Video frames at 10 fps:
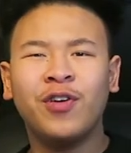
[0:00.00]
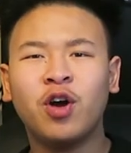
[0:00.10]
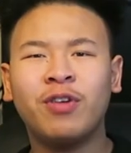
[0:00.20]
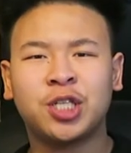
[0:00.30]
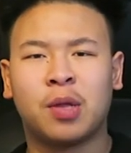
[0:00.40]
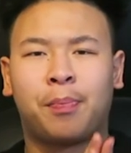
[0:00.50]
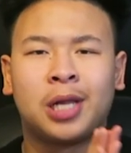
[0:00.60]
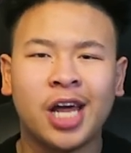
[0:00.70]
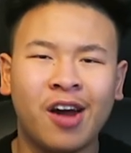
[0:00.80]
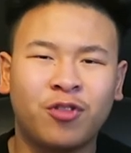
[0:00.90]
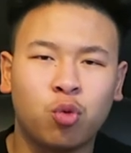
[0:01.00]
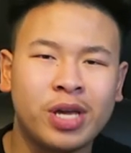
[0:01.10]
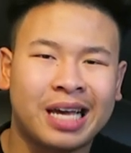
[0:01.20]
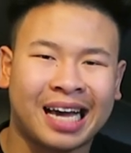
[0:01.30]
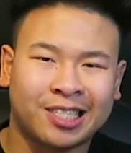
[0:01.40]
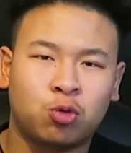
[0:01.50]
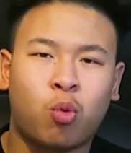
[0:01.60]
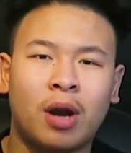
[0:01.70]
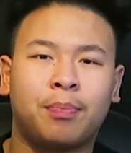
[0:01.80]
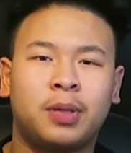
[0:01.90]
Moving over to the player of the week, guys, this
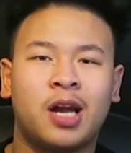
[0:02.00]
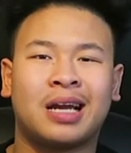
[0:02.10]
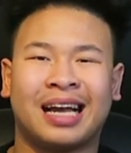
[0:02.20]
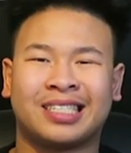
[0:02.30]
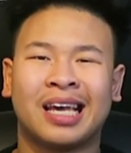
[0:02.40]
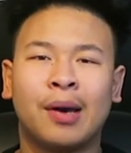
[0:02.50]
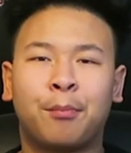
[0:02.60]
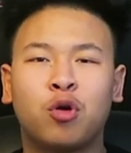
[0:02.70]
one player, guys,